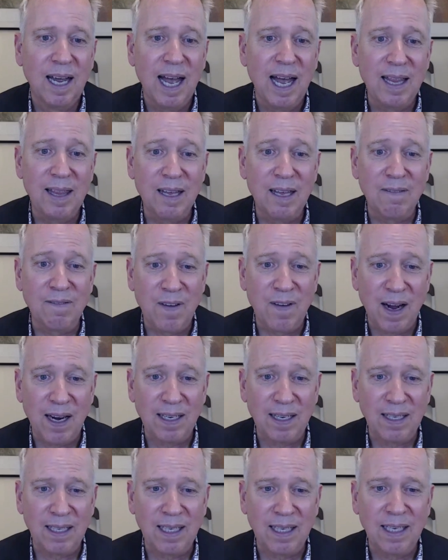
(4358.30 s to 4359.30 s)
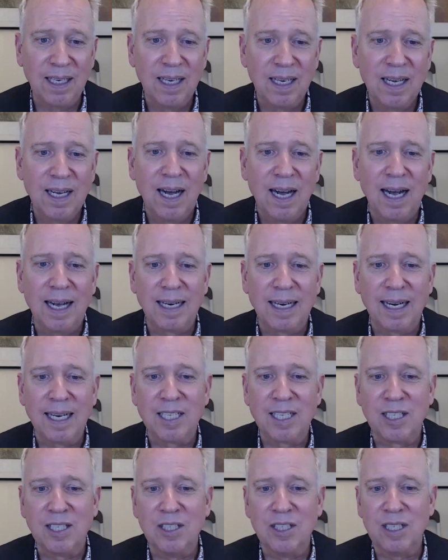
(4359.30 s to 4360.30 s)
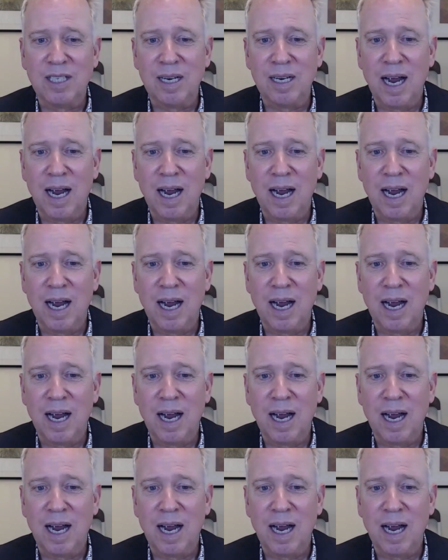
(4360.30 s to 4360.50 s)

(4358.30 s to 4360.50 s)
And then finally, I like to